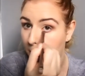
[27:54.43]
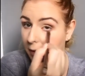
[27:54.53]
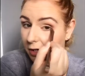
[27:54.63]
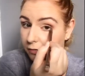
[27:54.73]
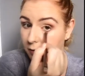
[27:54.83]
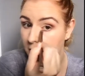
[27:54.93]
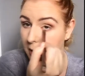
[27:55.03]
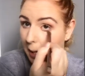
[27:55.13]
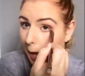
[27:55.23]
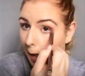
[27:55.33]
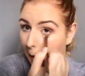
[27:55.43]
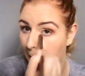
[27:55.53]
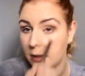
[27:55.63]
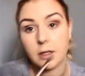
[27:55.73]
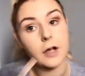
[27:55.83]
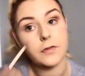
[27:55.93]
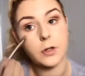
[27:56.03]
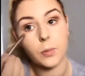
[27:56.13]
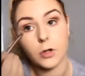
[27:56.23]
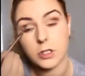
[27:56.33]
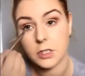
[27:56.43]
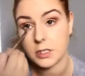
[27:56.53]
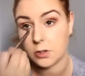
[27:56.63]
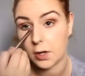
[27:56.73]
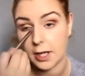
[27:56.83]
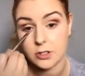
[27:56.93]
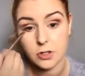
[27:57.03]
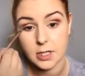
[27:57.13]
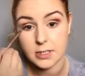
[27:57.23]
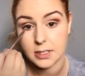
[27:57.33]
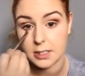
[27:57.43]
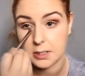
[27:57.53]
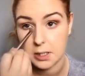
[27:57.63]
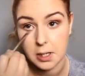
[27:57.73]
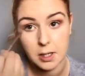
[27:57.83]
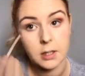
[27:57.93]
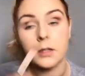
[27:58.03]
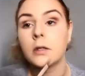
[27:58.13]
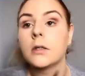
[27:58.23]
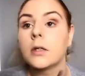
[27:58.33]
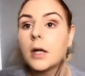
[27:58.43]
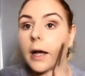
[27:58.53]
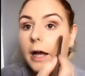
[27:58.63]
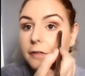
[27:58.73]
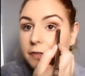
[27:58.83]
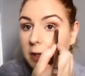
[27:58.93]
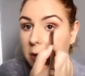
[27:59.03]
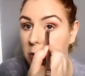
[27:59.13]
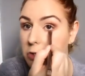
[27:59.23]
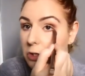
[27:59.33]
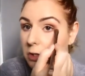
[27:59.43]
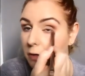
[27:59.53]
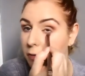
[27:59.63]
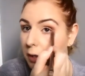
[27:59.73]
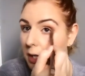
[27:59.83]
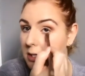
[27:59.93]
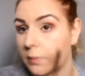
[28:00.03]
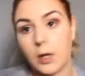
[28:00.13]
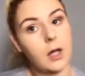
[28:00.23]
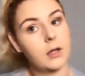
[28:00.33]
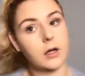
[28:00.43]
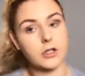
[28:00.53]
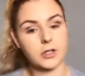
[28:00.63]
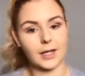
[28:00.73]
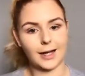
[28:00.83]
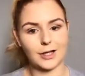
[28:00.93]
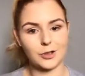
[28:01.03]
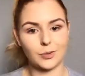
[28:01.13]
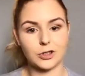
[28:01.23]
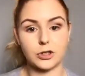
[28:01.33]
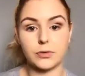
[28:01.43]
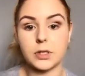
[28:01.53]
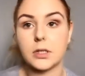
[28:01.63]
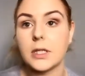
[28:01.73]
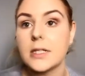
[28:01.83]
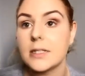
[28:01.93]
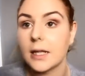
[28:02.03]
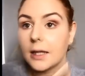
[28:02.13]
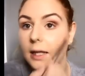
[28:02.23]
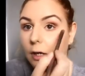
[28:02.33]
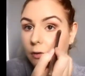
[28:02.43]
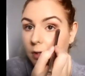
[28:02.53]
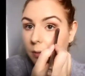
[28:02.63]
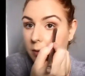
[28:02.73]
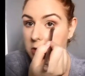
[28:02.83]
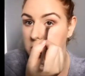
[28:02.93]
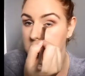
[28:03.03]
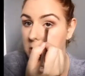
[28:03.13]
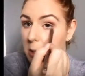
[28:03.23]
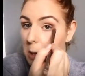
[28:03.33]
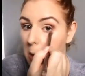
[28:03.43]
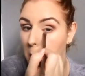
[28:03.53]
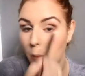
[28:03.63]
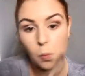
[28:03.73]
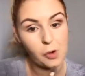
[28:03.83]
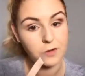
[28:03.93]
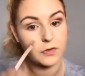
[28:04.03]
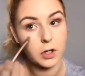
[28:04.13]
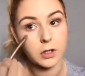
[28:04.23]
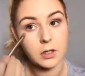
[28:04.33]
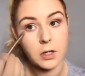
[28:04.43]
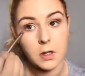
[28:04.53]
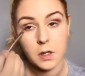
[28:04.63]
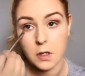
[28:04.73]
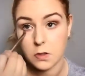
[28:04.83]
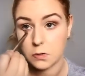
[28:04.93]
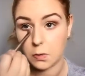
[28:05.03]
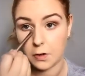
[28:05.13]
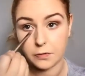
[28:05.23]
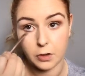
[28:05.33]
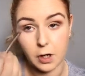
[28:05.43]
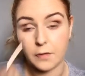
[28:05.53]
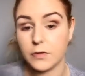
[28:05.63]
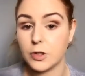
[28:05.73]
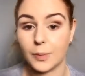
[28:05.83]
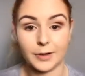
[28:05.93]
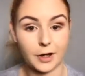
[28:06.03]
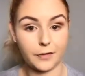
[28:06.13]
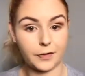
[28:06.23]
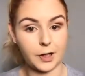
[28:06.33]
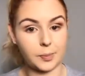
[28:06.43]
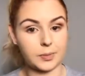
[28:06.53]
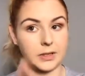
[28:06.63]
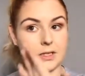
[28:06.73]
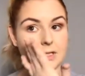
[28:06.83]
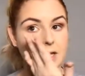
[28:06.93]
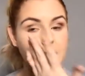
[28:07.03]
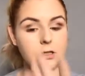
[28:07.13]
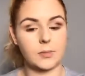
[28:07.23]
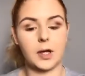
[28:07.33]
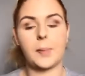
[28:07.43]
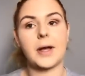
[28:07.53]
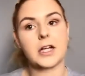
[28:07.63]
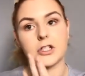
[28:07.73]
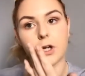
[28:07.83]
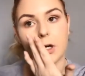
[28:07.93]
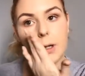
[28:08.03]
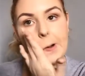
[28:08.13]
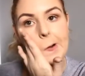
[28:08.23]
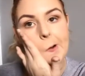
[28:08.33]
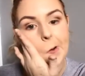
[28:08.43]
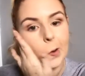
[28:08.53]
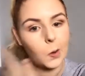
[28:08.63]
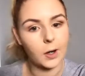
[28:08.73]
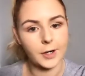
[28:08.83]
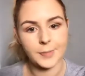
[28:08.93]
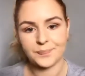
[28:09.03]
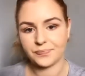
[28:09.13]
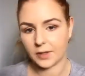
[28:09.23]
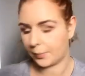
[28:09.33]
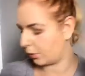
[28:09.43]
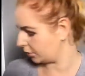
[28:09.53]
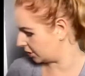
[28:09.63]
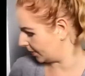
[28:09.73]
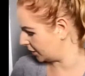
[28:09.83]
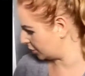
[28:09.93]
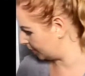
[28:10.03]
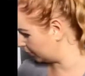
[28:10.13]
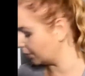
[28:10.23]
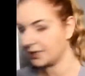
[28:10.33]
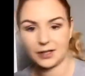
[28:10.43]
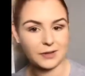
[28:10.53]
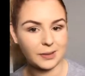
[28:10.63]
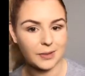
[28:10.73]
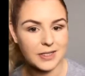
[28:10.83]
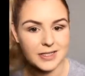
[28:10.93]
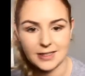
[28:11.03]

But I feel like if you're watching this, you're interested, I feel like you should, if you some colours like and you want to recreate it, like I really want to see what you've done. So if you're comfortable enough, like please send me a picture or post a picture below, because I really want to